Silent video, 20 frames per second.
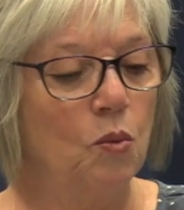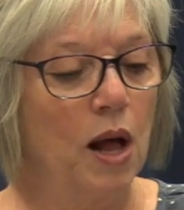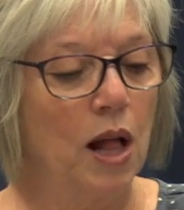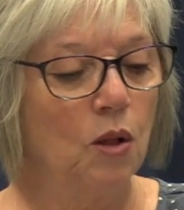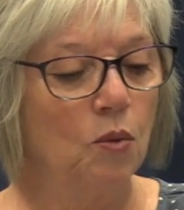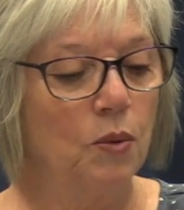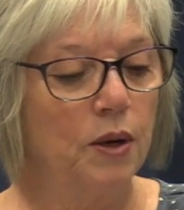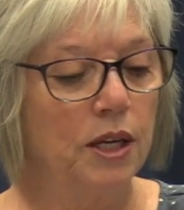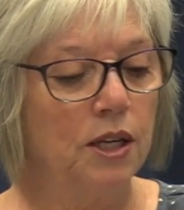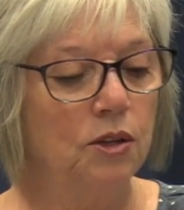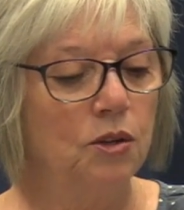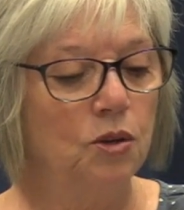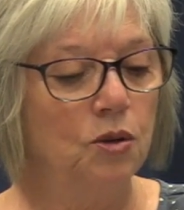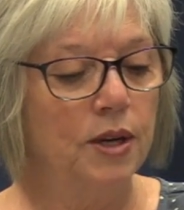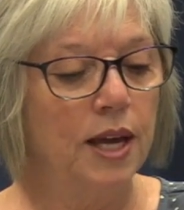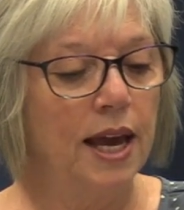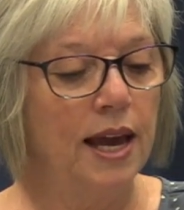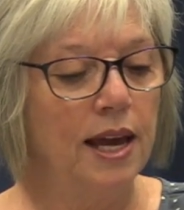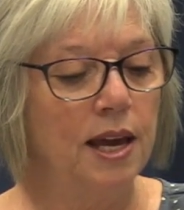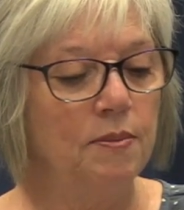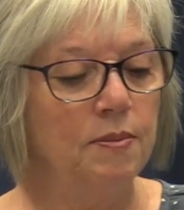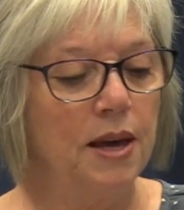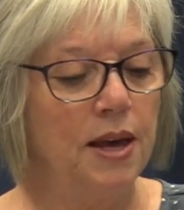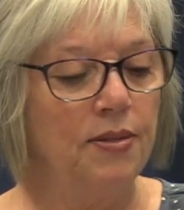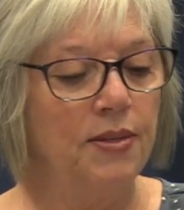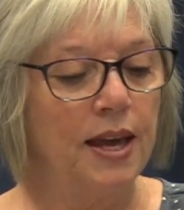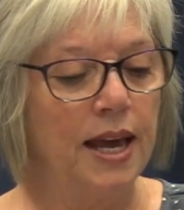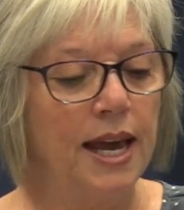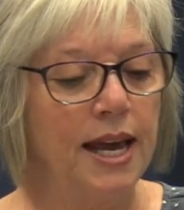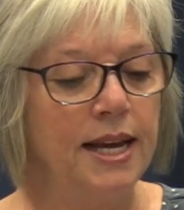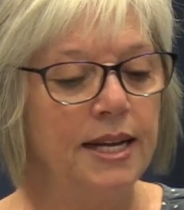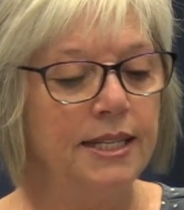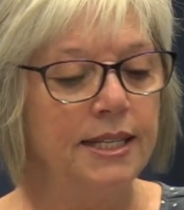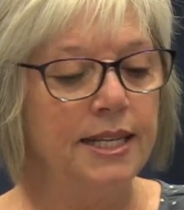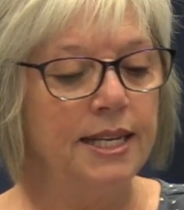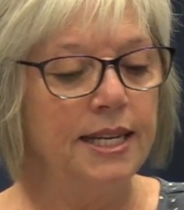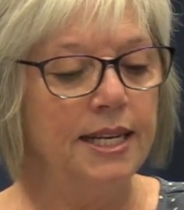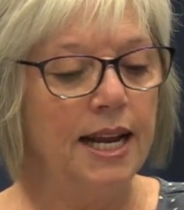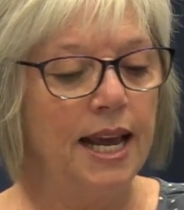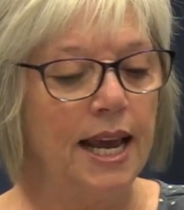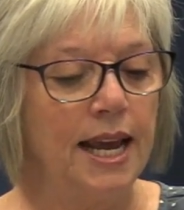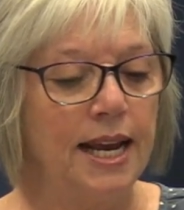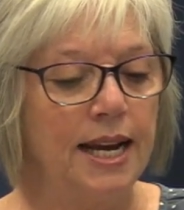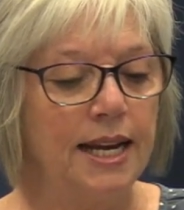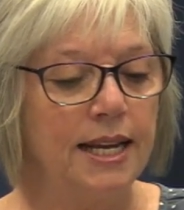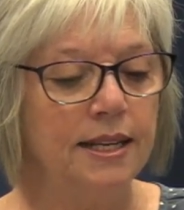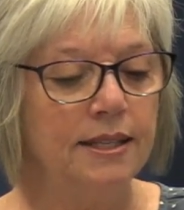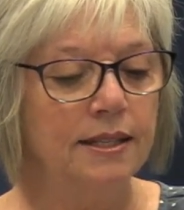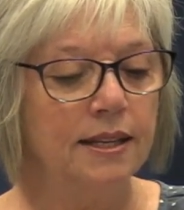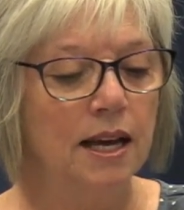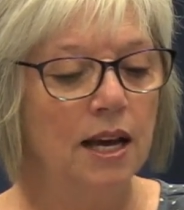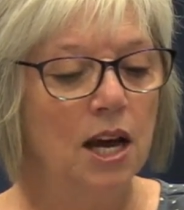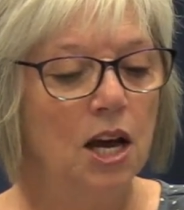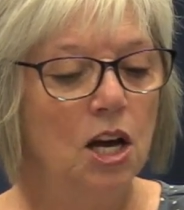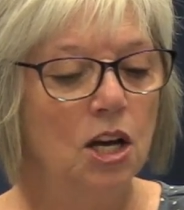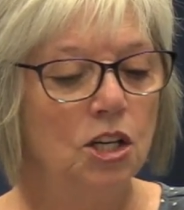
Wellwood, who came in the 1880s